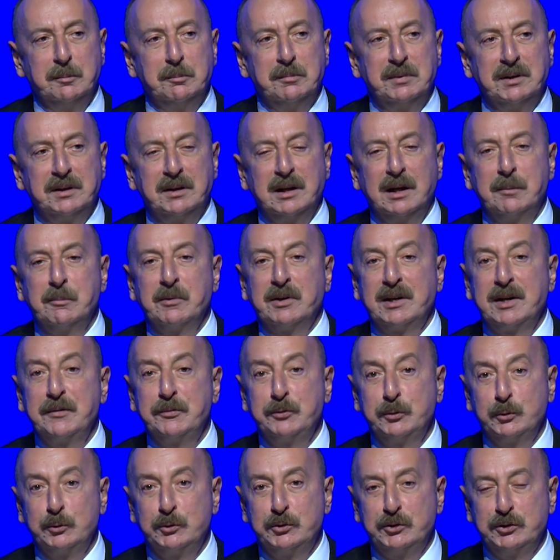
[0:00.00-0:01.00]
became
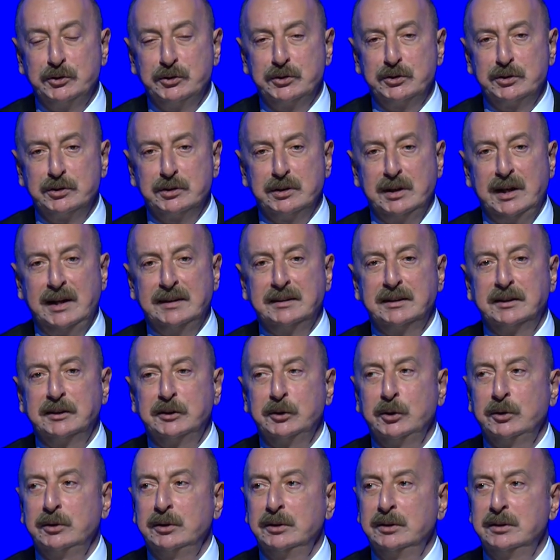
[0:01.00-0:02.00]
refugees and
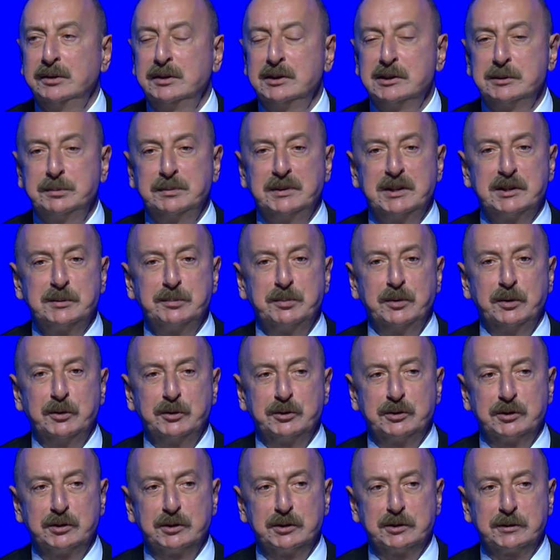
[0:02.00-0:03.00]
internally displaced
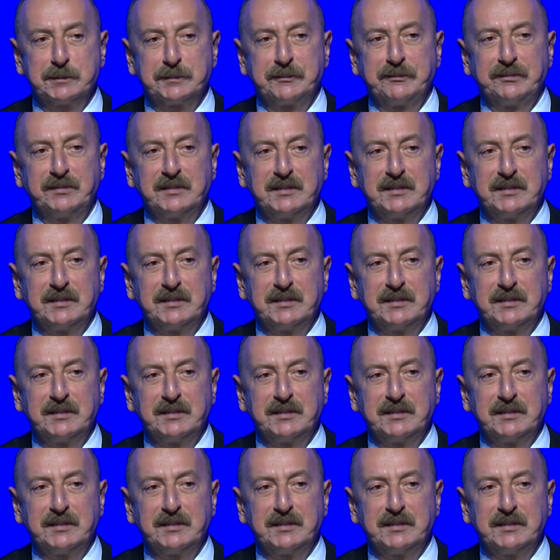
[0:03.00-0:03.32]
persons.